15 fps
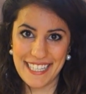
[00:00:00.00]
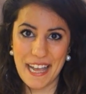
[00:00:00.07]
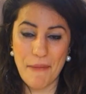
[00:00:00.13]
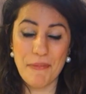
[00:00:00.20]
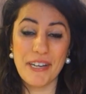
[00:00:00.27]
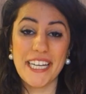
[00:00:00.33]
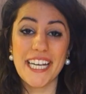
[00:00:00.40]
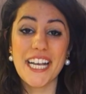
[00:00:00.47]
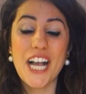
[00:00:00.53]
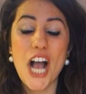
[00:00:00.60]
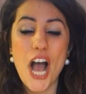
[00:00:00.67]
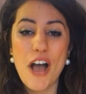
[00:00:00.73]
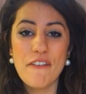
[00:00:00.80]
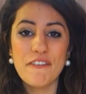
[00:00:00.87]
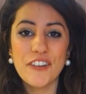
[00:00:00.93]
I'm going to
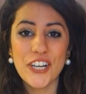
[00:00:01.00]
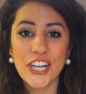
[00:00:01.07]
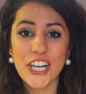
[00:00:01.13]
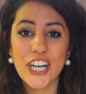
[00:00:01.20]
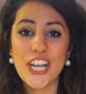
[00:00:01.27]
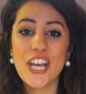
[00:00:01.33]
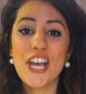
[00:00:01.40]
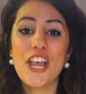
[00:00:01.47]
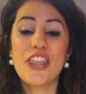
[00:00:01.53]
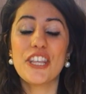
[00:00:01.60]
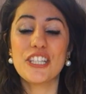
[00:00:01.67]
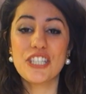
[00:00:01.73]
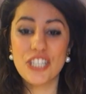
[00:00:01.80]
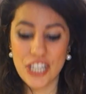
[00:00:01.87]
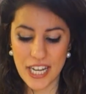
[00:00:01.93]
cover
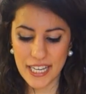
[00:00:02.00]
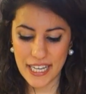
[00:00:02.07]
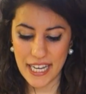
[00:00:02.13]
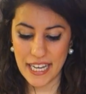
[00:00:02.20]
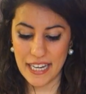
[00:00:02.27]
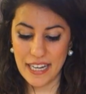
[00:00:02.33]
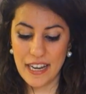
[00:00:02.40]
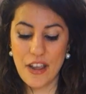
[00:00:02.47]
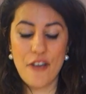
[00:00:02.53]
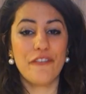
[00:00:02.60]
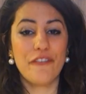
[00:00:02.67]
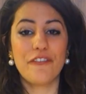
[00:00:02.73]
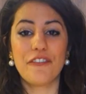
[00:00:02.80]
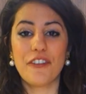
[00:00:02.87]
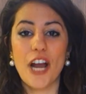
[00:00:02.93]
the chicken
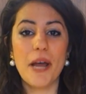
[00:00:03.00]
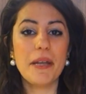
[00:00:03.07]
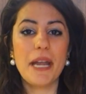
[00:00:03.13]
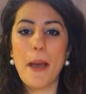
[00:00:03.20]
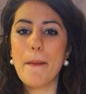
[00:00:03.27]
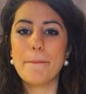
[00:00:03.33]
front,